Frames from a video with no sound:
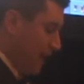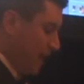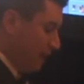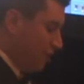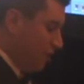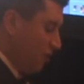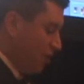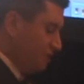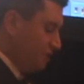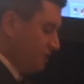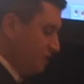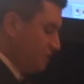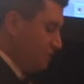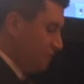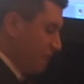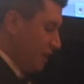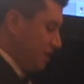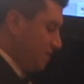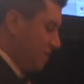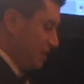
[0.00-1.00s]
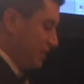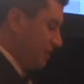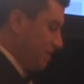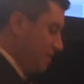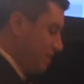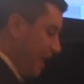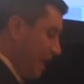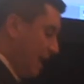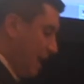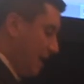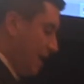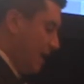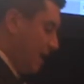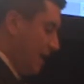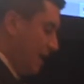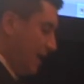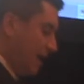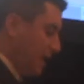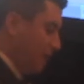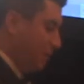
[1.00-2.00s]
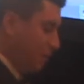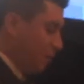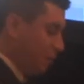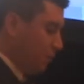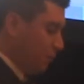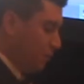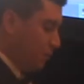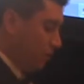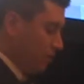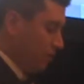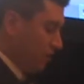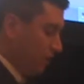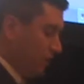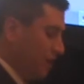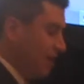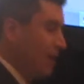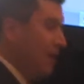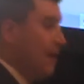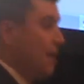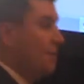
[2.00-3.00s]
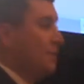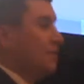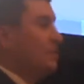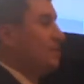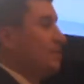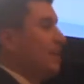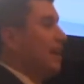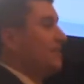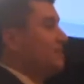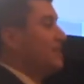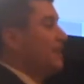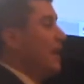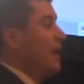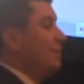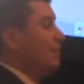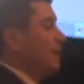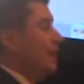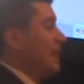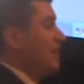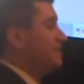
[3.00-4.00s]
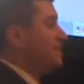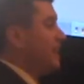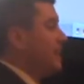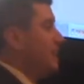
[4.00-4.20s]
and cause these prospects to pay, and more importantly, miss class time and